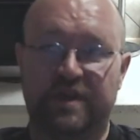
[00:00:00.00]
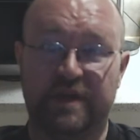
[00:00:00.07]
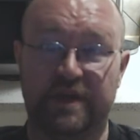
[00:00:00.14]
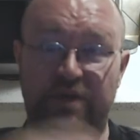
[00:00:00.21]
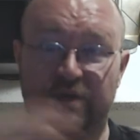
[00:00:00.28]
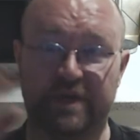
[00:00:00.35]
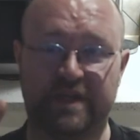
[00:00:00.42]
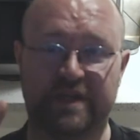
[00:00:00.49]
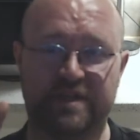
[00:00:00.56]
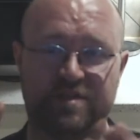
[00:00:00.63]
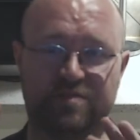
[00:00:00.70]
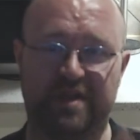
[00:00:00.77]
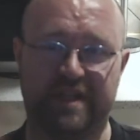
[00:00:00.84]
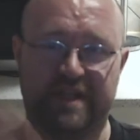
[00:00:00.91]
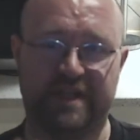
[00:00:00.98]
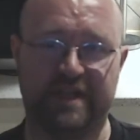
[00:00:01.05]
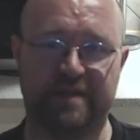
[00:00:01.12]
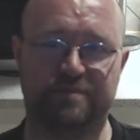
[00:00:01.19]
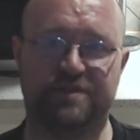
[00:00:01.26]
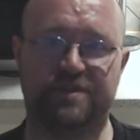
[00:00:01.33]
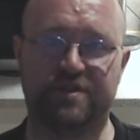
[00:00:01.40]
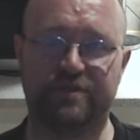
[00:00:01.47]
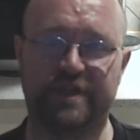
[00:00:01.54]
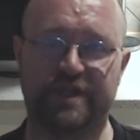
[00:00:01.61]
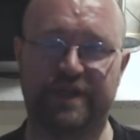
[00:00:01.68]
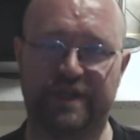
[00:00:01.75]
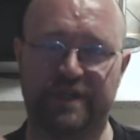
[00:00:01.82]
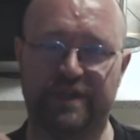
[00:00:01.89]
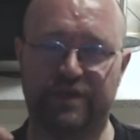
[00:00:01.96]
we're gonna split it up. So we're
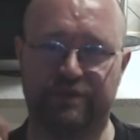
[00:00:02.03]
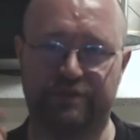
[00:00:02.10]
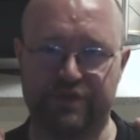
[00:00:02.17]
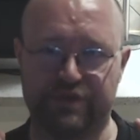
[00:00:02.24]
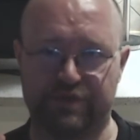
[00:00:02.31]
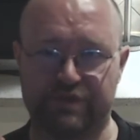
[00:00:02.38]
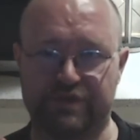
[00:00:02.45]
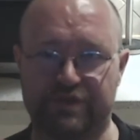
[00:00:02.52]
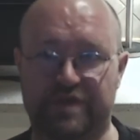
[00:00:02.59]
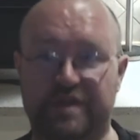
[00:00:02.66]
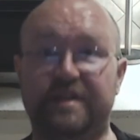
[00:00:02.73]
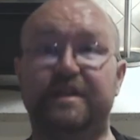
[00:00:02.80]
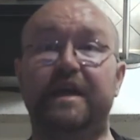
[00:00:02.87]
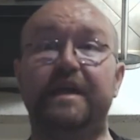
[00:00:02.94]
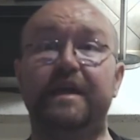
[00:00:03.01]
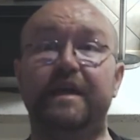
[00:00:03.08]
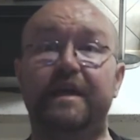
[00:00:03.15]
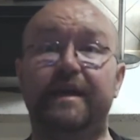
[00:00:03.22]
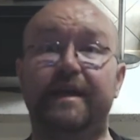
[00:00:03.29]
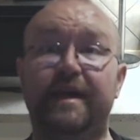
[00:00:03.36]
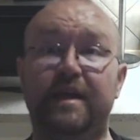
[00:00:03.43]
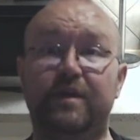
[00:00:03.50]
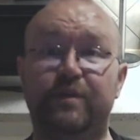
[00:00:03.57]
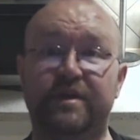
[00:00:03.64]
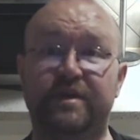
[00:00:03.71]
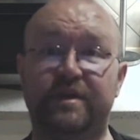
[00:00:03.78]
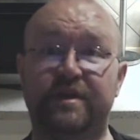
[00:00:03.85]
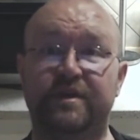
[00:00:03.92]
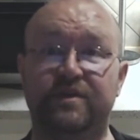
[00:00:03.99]
gonna do 2 today and we're
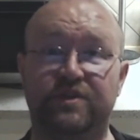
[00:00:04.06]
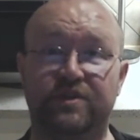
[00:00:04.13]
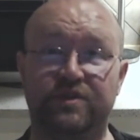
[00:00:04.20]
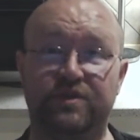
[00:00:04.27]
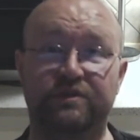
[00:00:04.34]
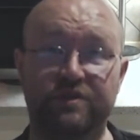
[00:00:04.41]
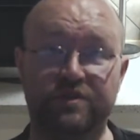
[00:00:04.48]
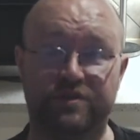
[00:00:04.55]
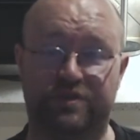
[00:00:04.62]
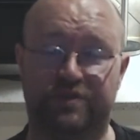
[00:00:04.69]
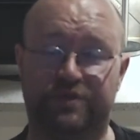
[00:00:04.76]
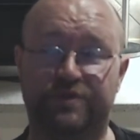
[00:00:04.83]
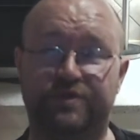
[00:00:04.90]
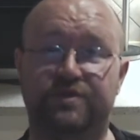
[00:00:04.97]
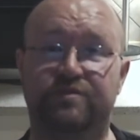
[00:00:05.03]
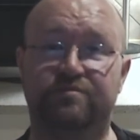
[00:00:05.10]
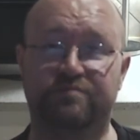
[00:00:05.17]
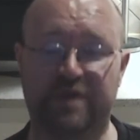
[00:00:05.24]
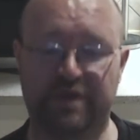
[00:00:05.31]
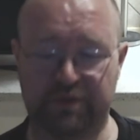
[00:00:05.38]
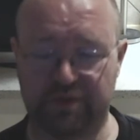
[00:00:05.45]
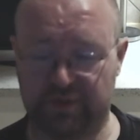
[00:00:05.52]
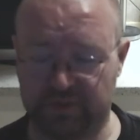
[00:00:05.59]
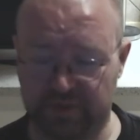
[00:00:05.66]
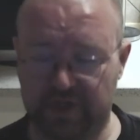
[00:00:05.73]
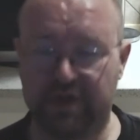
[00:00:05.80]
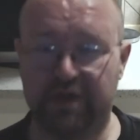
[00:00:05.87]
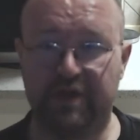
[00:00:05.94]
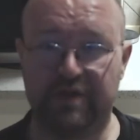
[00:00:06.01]
gonna do 2 tomorrow.
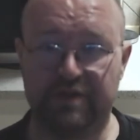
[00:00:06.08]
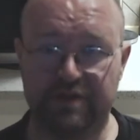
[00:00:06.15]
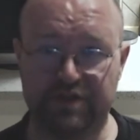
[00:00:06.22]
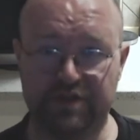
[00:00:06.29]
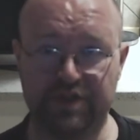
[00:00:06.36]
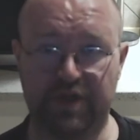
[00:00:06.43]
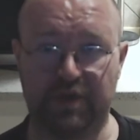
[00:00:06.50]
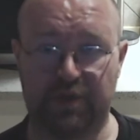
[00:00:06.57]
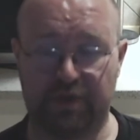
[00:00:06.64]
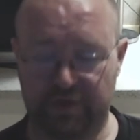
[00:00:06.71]
So,